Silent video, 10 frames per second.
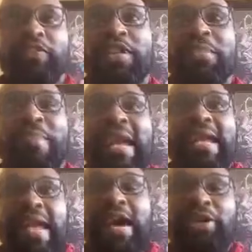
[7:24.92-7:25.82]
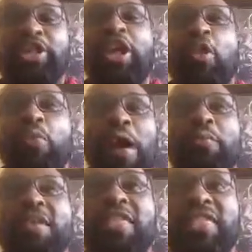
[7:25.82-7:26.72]
somebody else what
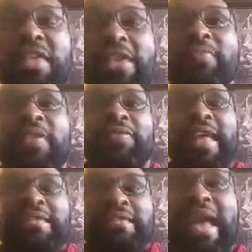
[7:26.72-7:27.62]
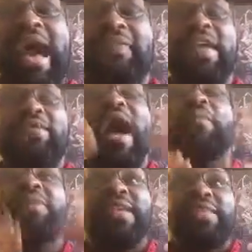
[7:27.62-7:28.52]
we think how
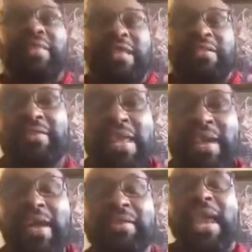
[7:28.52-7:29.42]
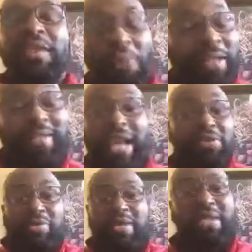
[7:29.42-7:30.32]
we think they see us, and really it's how
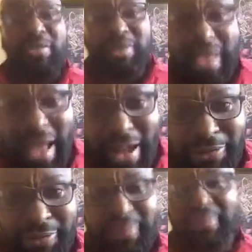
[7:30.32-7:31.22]
you see yourself.